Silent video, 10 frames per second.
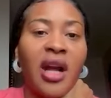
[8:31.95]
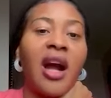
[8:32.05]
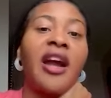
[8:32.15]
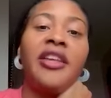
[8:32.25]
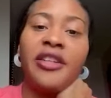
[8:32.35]

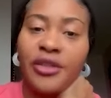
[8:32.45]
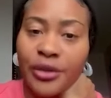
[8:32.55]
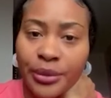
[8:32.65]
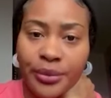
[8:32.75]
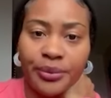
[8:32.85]
or hate you,
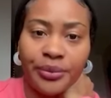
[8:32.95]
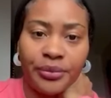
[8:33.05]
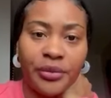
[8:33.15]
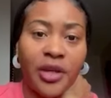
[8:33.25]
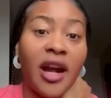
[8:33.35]

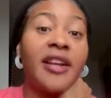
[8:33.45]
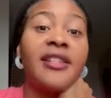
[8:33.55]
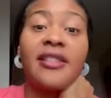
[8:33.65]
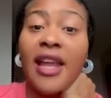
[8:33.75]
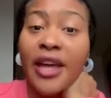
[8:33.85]
or
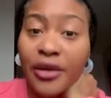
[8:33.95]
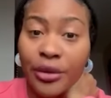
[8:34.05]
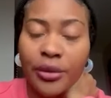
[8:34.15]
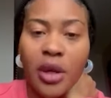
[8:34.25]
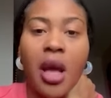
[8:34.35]
dislike you.